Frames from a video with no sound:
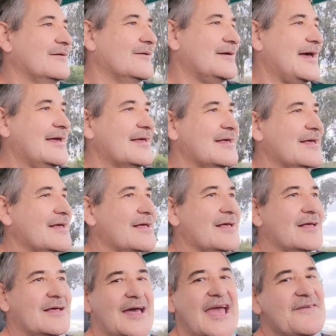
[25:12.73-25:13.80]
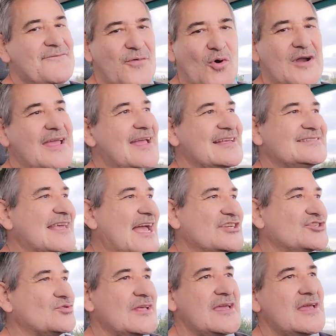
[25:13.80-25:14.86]
Okay. A 40 is
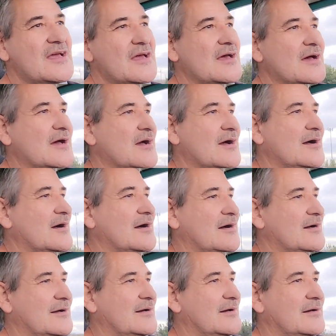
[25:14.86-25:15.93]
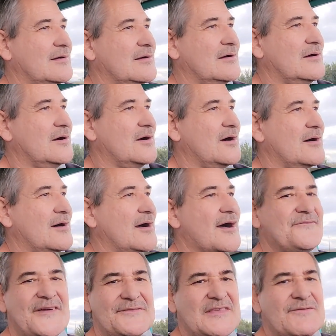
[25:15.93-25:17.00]
actually a
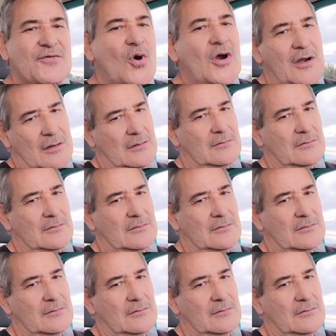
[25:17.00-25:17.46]
54.